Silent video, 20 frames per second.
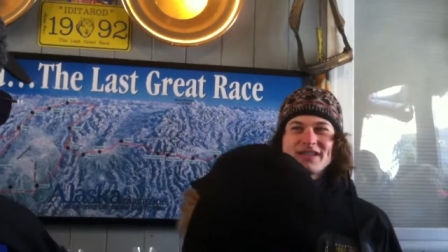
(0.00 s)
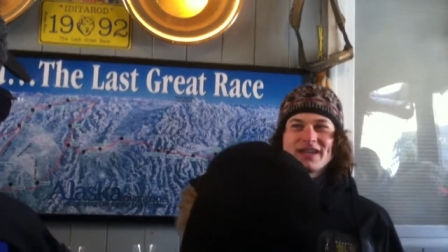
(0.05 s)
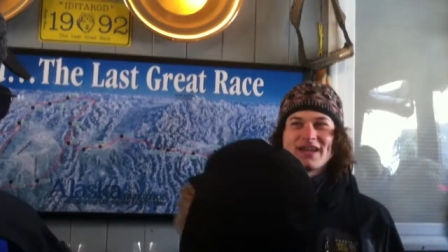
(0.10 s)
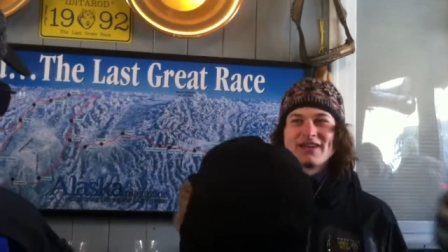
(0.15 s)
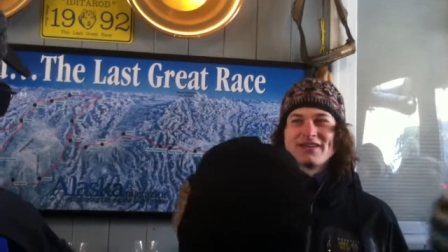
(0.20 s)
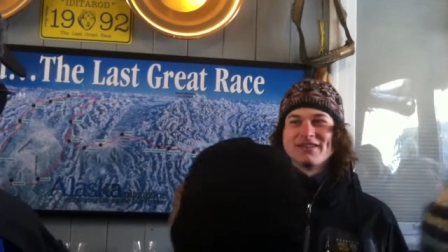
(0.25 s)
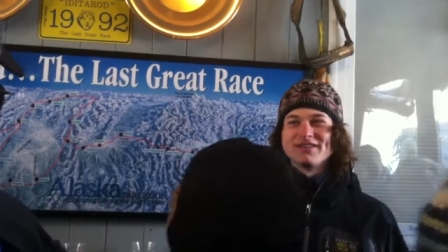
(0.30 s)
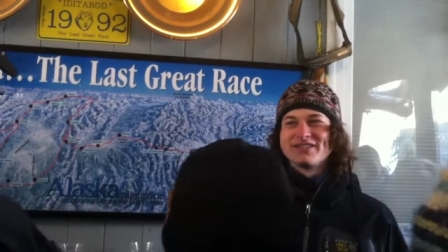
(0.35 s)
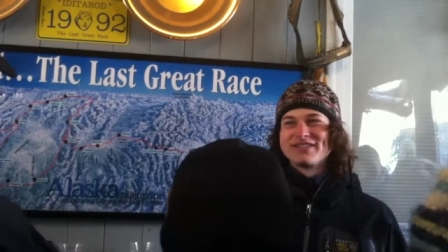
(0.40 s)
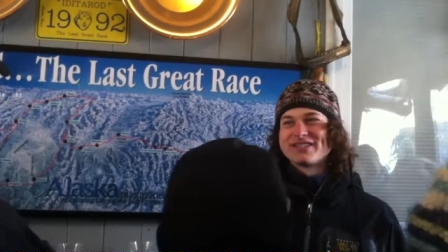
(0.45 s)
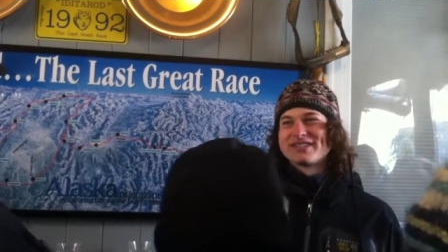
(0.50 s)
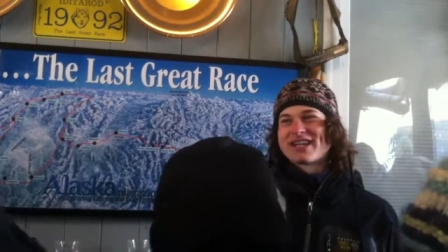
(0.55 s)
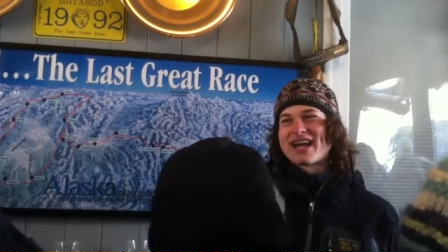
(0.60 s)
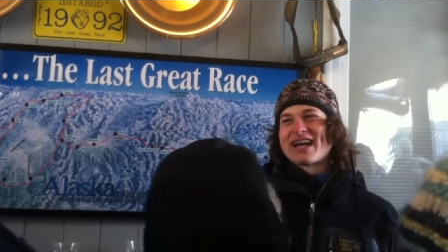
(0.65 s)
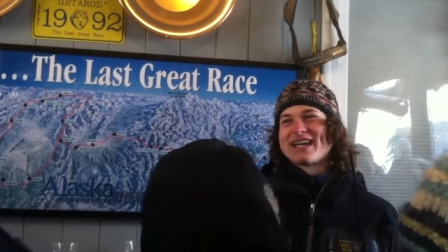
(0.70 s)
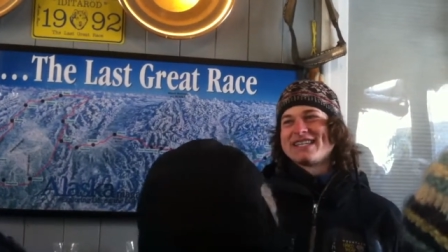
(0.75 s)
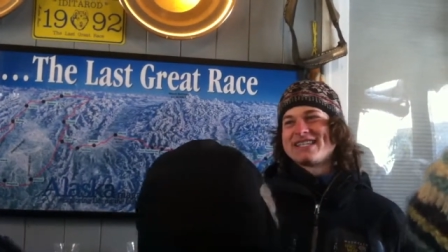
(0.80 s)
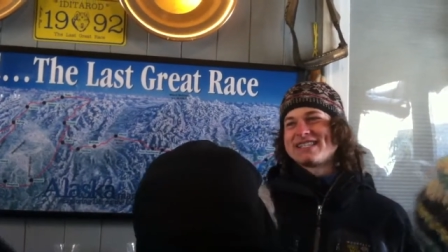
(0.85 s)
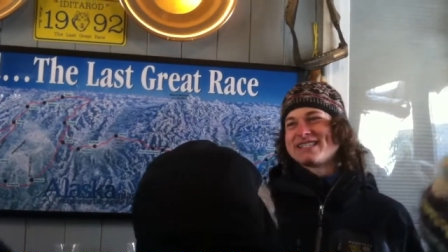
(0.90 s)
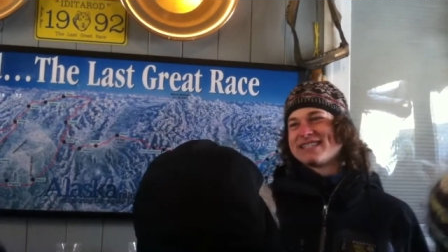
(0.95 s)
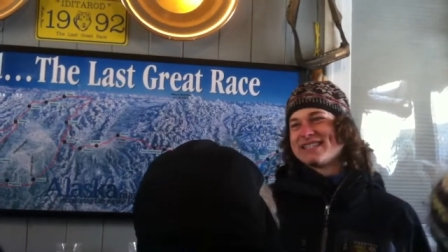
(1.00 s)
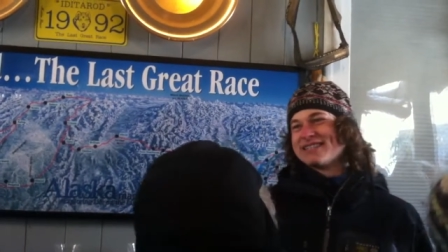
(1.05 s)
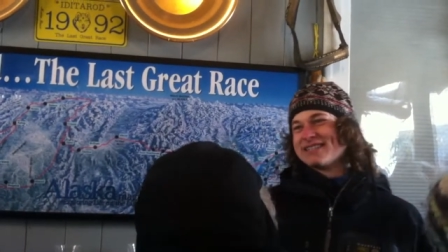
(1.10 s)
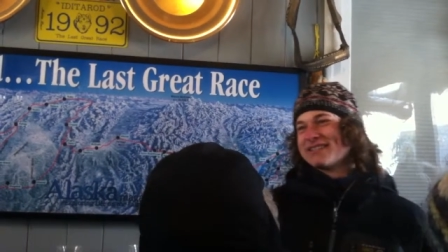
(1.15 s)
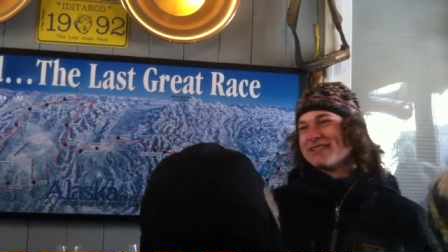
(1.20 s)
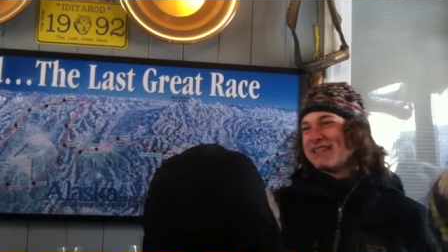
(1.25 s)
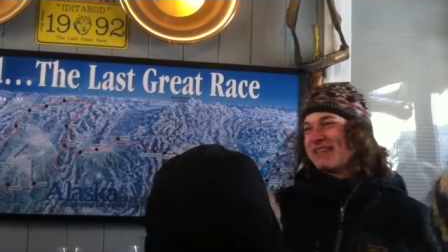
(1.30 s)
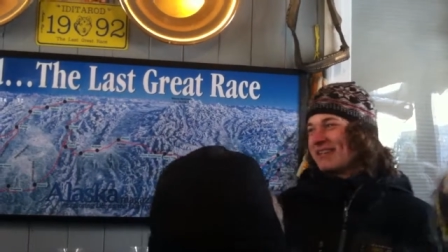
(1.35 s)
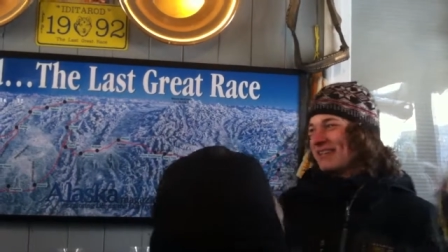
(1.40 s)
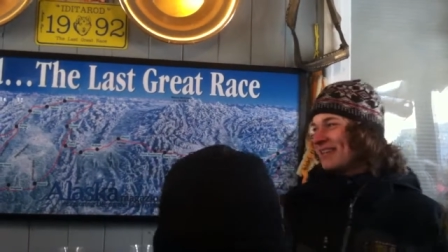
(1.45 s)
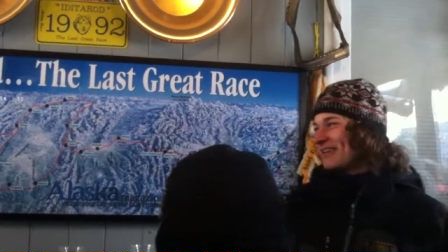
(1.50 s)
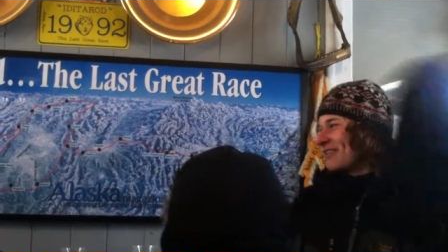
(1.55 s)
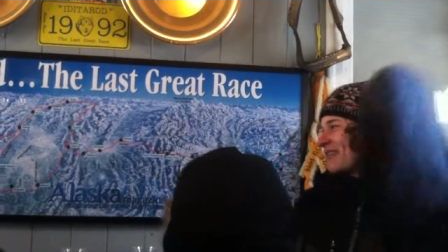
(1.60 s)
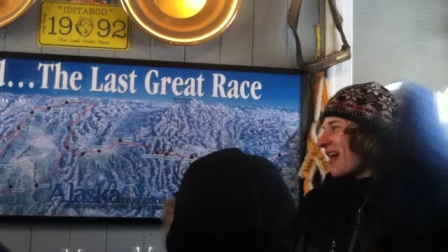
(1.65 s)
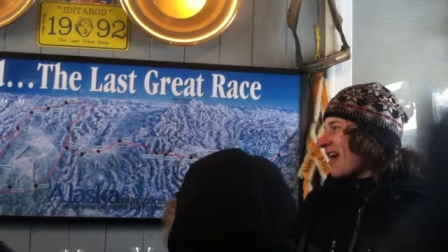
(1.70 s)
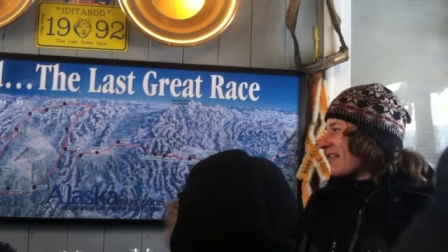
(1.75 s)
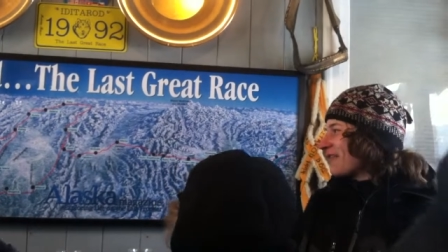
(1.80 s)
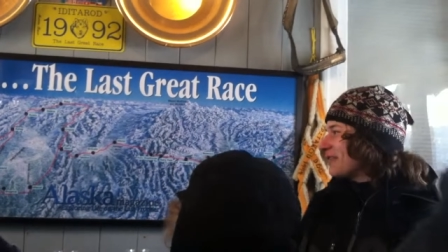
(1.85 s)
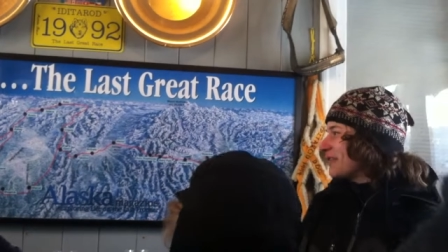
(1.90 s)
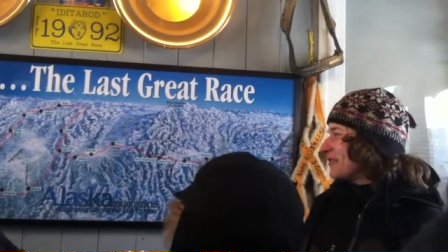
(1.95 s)
and just ice and
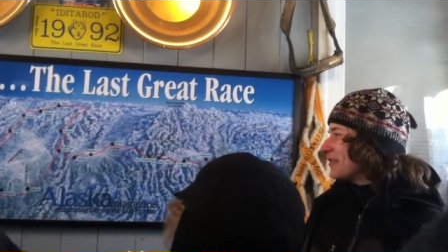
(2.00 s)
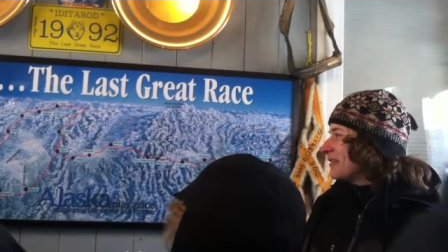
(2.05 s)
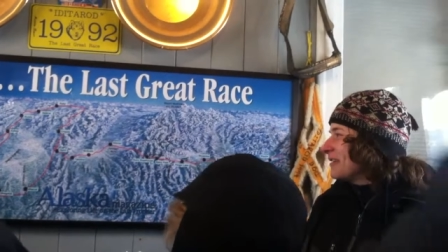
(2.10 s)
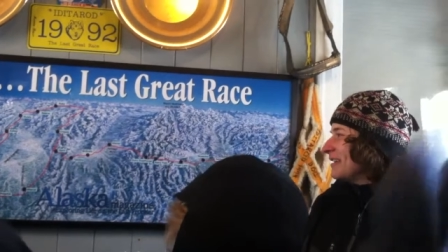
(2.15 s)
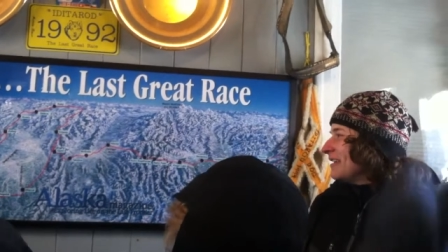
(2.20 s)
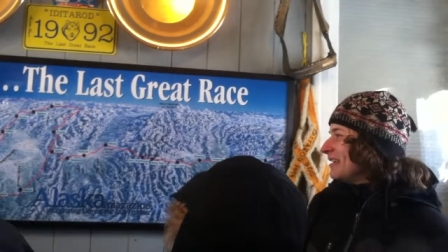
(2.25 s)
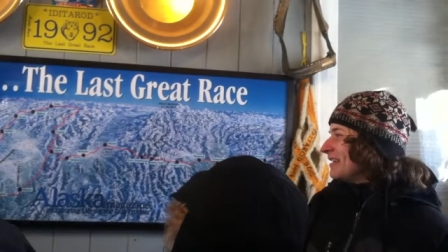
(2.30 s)
gravel.